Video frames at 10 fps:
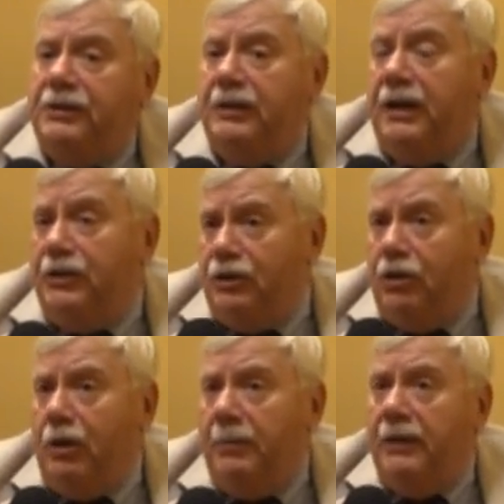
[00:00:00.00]
and
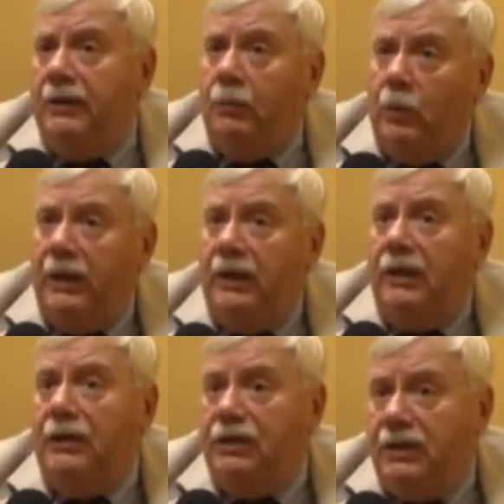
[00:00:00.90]
German,
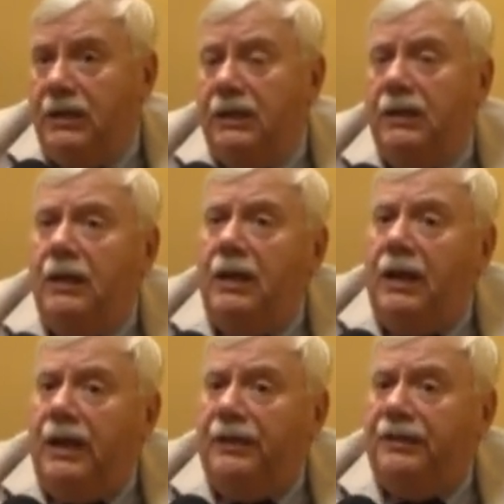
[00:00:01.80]
Ouija,
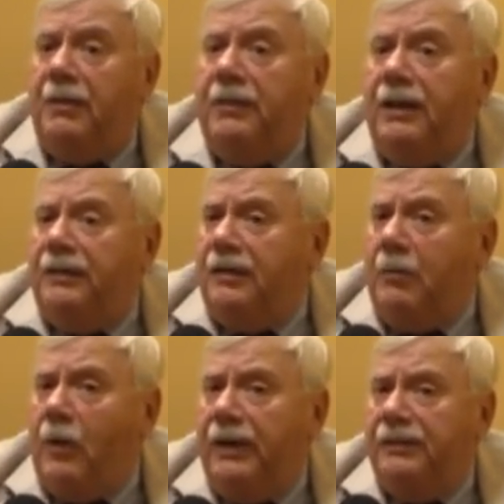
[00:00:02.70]
is something in some
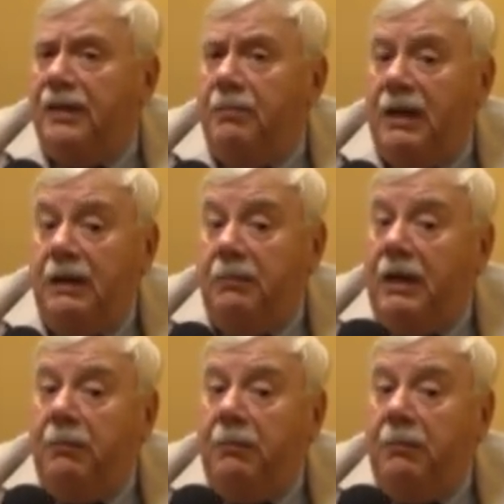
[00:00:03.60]
ways that many people